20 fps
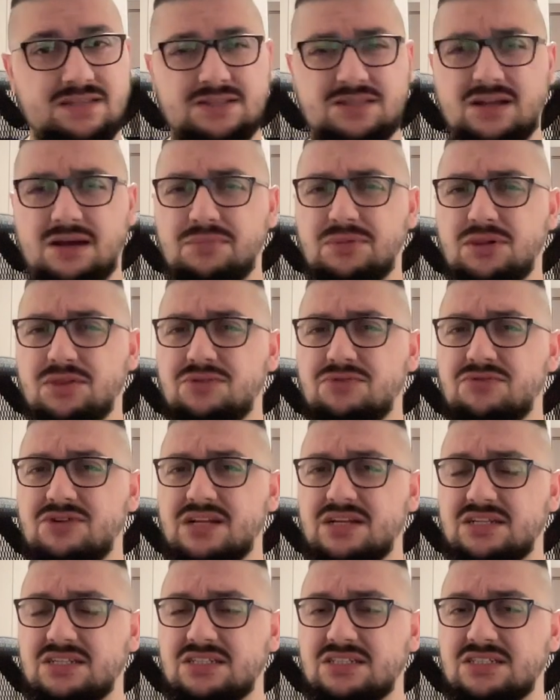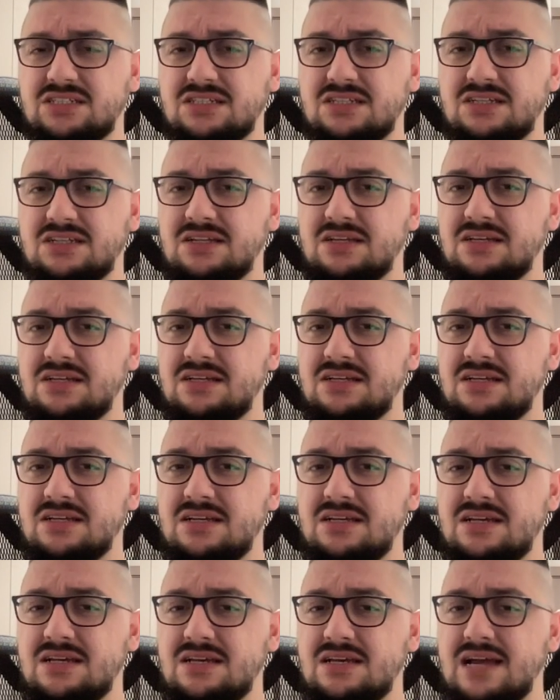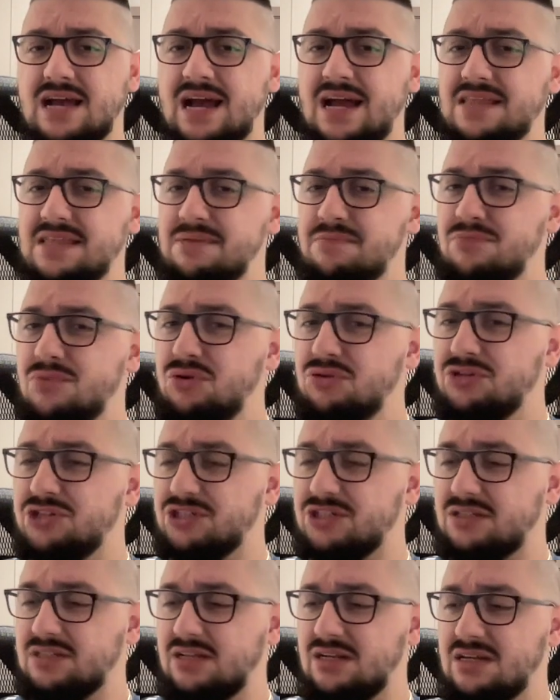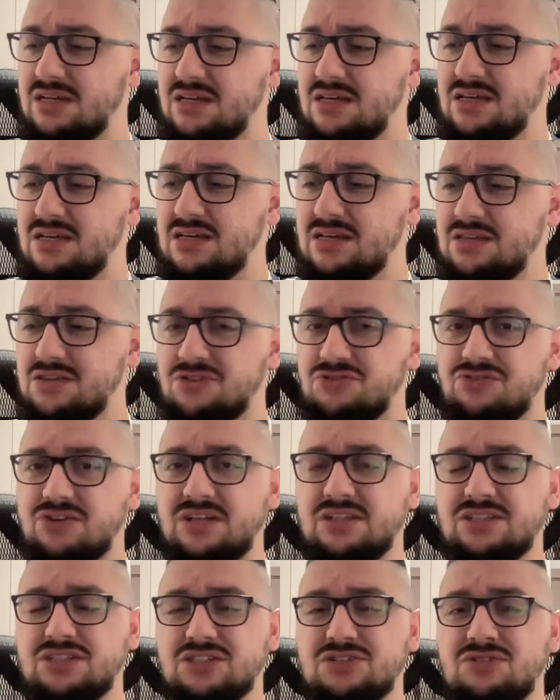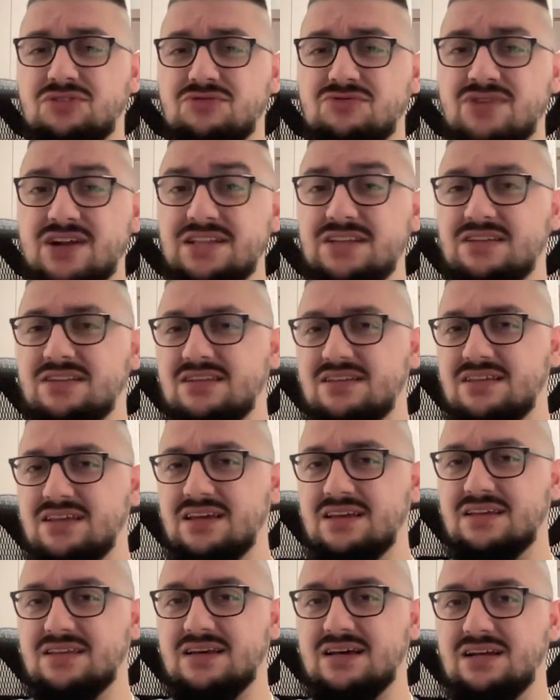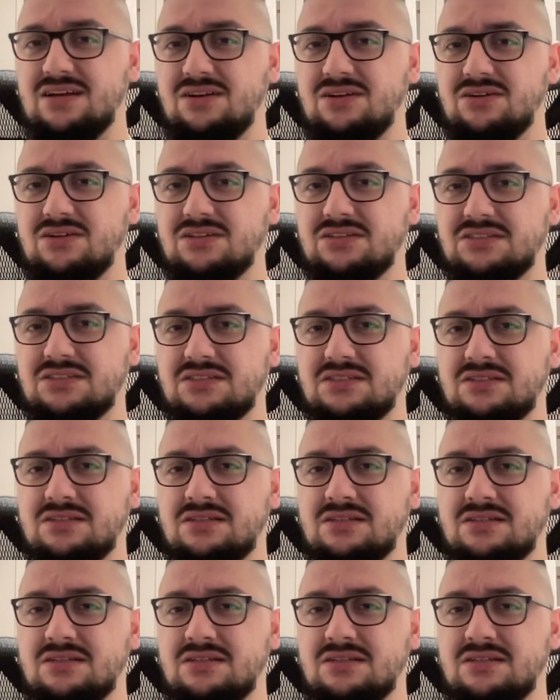Double the risk. And emotionally, the trader's not ready to take that loss.